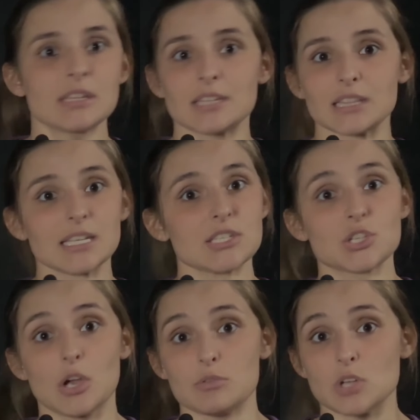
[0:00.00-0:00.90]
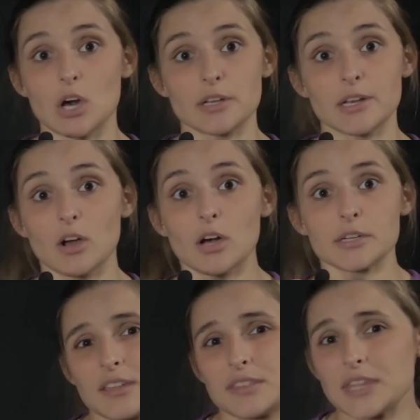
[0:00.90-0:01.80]
The list goes on and
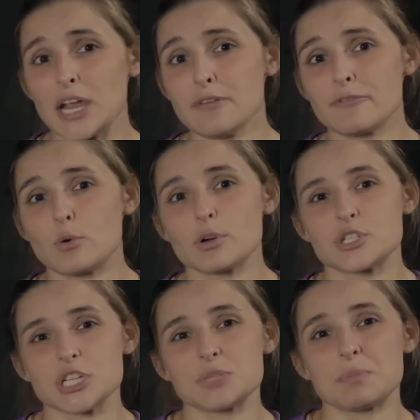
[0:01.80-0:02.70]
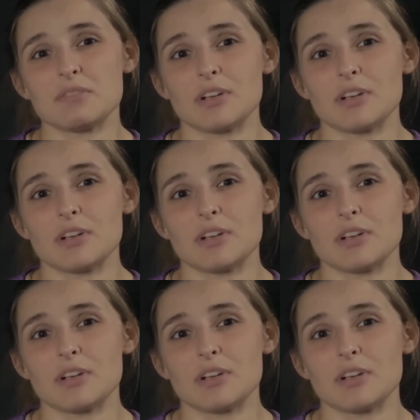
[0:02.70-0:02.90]
on. Therefore, just be